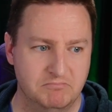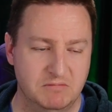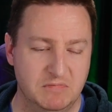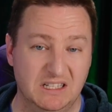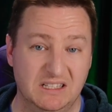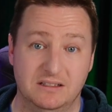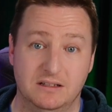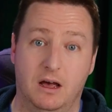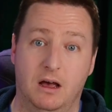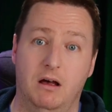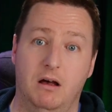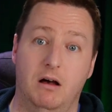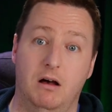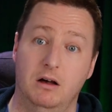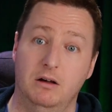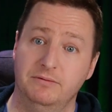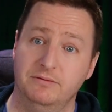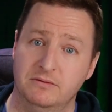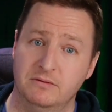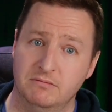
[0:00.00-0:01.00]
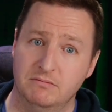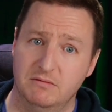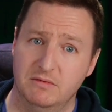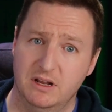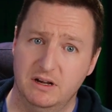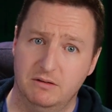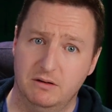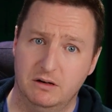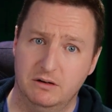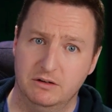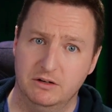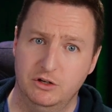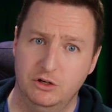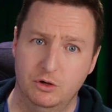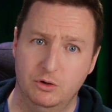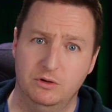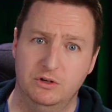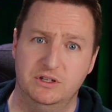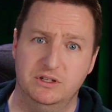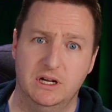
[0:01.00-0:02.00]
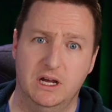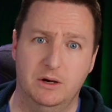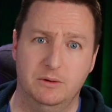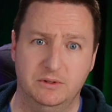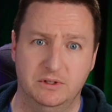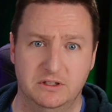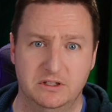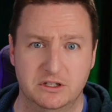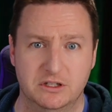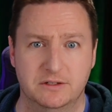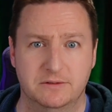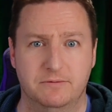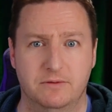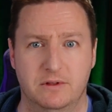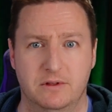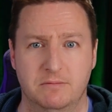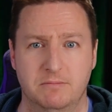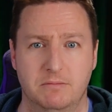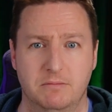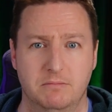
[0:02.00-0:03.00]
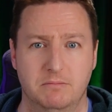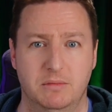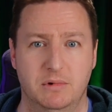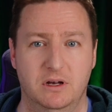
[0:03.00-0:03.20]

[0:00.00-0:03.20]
It's not often there are huge outages for them,